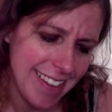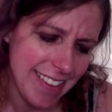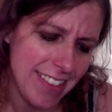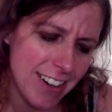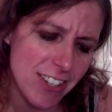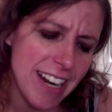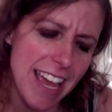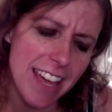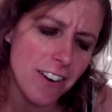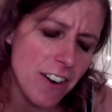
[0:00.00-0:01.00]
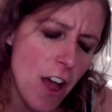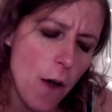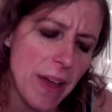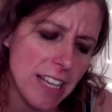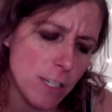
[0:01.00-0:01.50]
There's an inner
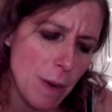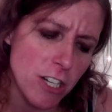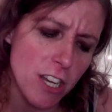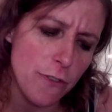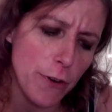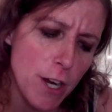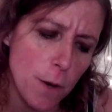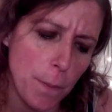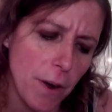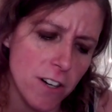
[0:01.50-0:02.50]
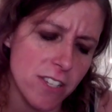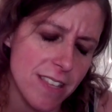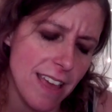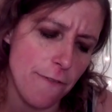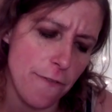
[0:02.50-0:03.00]
knowing, especially for your
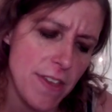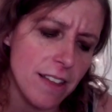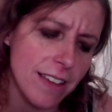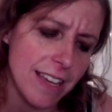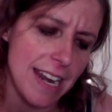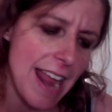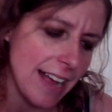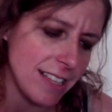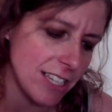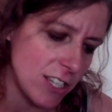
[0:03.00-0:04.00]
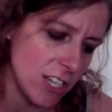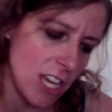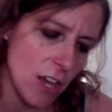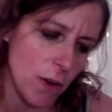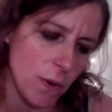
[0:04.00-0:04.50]
person. They feel connected to
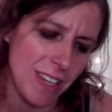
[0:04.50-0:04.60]
you.